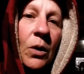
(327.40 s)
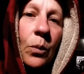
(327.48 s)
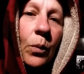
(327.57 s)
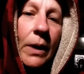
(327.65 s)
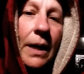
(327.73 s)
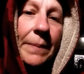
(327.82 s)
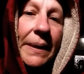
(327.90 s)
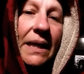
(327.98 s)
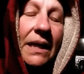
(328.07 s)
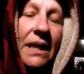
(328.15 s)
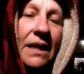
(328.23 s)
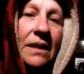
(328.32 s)
What I
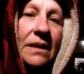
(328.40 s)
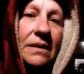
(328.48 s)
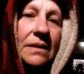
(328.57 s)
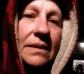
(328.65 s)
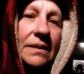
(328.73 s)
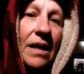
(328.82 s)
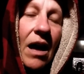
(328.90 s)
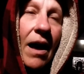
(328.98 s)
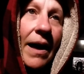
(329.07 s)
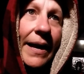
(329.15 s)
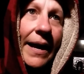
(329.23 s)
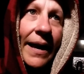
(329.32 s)
mean is,
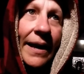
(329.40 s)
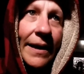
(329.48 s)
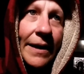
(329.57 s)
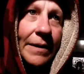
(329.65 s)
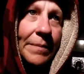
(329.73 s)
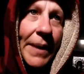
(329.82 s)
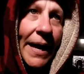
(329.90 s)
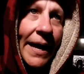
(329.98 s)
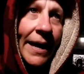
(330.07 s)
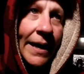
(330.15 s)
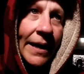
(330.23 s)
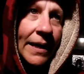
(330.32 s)
I am
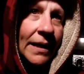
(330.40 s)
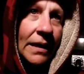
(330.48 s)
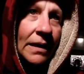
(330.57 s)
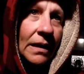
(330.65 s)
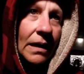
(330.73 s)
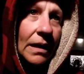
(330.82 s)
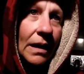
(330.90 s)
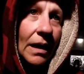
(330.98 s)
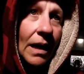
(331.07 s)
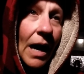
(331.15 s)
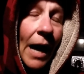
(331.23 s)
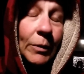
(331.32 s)
a,
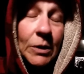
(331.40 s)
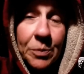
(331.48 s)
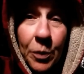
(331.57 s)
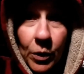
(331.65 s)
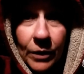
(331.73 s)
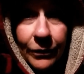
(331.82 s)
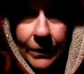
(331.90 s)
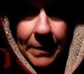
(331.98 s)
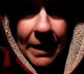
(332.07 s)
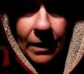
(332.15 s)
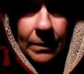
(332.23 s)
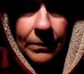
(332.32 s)
I was born a
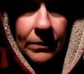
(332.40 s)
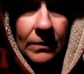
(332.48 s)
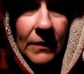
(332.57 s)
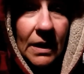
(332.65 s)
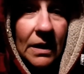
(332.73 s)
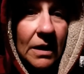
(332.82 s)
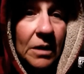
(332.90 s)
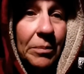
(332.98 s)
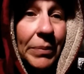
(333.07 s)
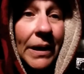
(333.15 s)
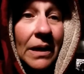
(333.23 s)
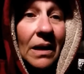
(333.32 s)
female,
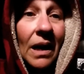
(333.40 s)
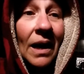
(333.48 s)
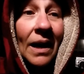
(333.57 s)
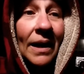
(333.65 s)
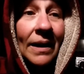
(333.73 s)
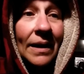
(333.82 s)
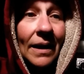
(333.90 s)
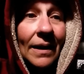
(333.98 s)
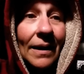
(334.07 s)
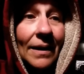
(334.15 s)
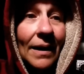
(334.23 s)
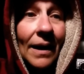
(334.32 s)
but I,
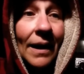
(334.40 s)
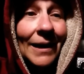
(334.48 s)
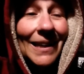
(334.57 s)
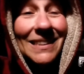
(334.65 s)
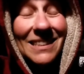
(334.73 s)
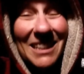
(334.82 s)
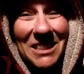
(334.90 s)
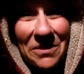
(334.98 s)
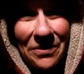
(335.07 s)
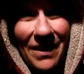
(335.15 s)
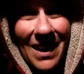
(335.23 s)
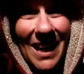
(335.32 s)
I
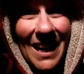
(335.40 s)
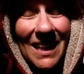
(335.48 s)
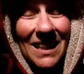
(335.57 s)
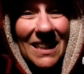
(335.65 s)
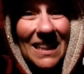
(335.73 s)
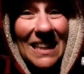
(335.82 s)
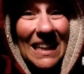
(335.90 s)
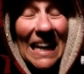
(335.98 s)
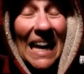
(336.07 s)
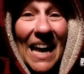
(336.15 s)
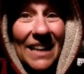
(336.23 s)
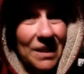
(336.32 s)
identify
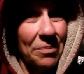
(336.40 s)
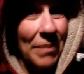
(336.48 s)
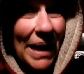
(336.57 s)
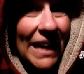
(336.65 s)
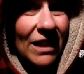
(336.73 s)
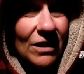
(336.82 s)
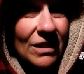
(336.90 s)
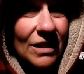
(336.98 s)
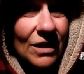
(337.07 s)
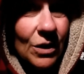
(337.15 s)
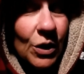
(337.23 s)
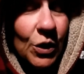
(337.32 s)
as a male
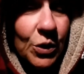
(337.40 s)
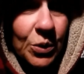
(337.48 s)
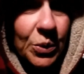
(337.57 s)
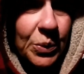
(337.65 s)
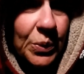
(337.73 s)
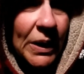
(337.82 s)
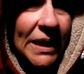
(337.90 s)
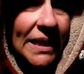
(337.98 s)
who